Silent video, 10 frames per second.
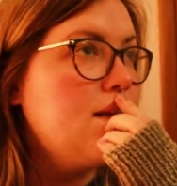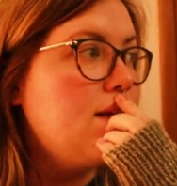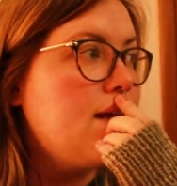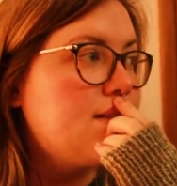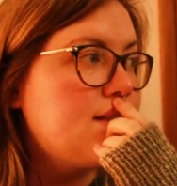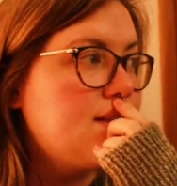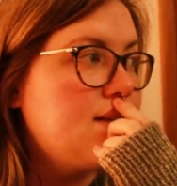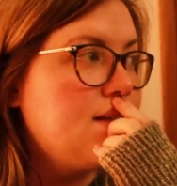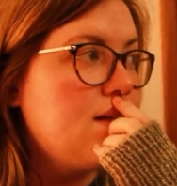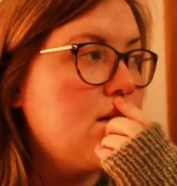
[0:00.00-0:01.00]
Yes,
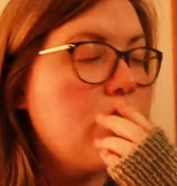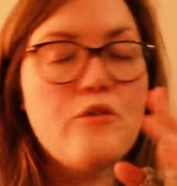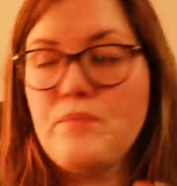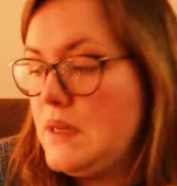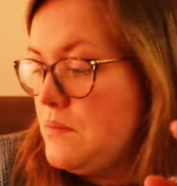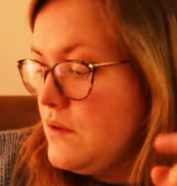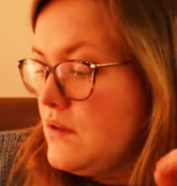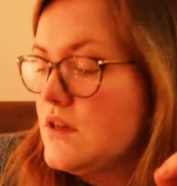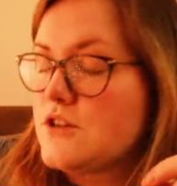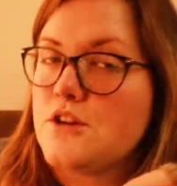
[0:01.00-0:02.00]
a lot of
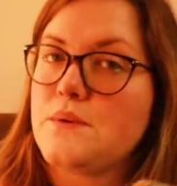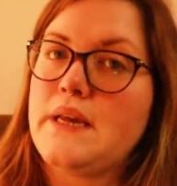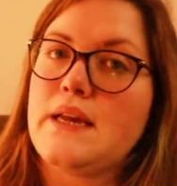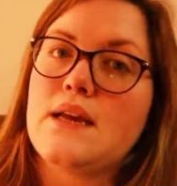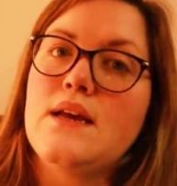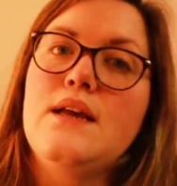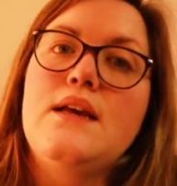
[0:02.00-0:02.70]
people are showing